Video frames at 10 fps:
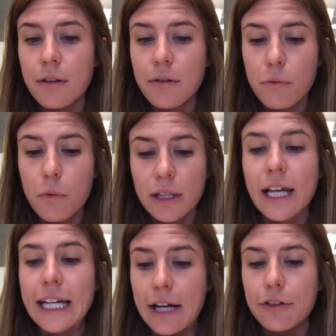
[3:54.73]
what
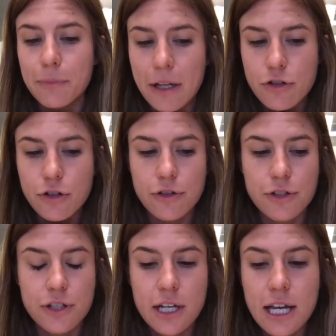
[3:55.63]
Lighthouse
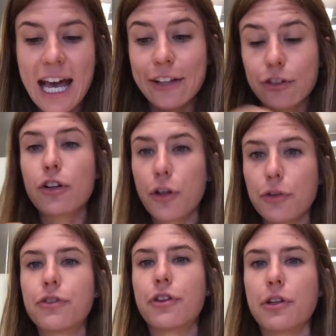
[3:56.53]
measures as
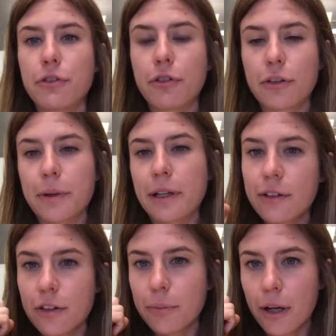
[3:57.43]
close to the user
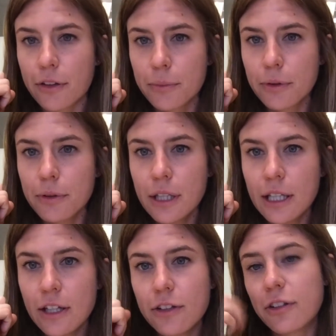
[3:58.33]
experience as possible.
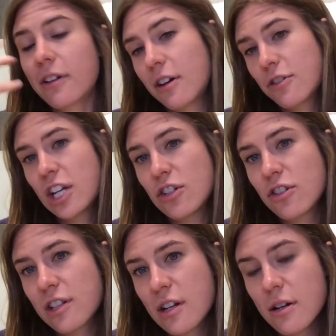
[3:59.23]
So there are
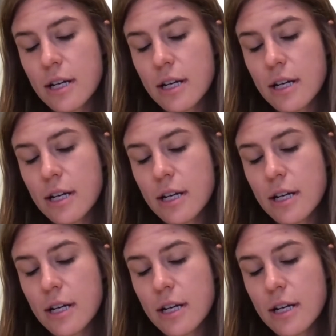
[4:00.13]
changes there,